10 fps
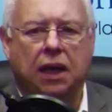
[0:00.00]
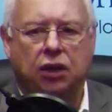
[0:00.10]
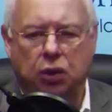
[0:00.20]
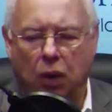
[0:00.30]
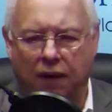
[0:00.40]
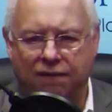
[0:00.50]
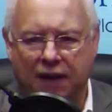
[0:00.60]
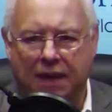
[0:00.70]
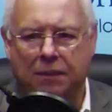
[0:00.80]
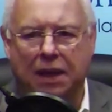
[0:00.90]
to our
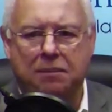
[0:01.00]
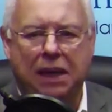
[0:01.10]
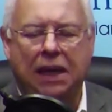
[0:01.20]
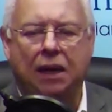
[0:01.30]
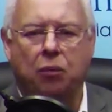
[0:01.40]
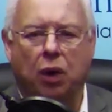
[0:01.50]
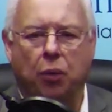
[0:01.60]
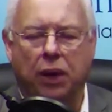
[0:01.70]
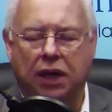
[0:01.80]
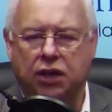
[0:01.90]
family meeting where
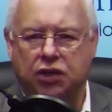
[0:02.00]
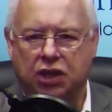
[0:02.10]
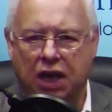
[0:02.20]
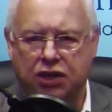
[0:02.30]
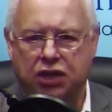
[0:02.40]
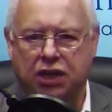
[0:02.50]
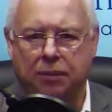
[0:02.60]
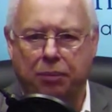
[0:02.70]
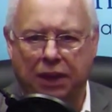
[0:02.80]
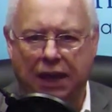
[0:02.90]
we discuss the
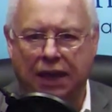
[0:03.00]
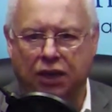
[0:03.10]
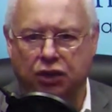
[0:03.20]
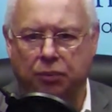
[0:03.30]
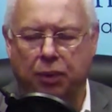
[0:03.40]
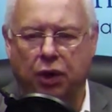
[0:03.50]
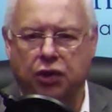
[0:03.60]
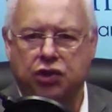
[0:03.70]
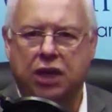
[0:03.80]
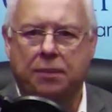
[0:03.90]
plan as a part
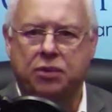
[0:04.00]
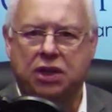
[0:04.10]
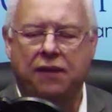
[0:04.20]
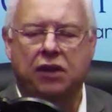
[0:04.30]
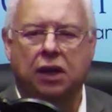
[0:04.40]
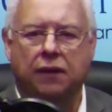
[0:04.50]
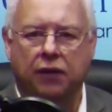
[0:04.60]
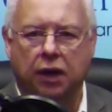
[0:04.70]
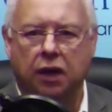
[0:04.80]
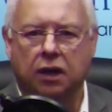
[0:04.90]
of step 7 of
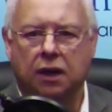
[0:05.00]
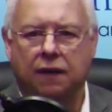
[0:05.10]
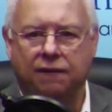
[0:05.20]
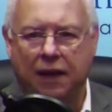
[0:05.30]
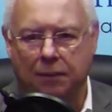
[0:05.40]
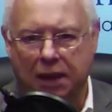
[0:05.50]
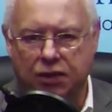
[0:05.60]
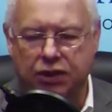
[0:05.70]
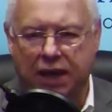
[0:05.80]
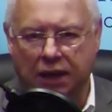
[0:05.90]
a family
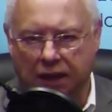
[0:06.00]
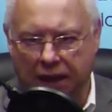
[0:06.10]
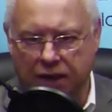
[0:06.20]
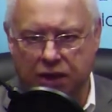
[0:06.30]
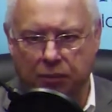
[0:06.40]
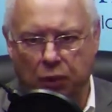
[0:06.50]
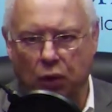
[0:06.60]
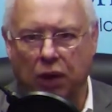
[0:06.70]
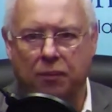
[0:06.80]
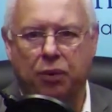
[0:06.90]
estate and legacy
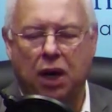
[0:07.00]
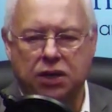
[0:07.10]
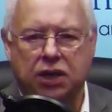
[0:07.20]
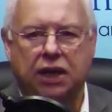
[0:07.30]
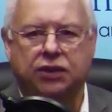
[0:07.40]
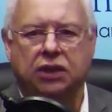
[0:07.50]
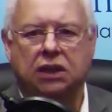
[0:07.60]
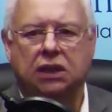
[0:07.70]
program process.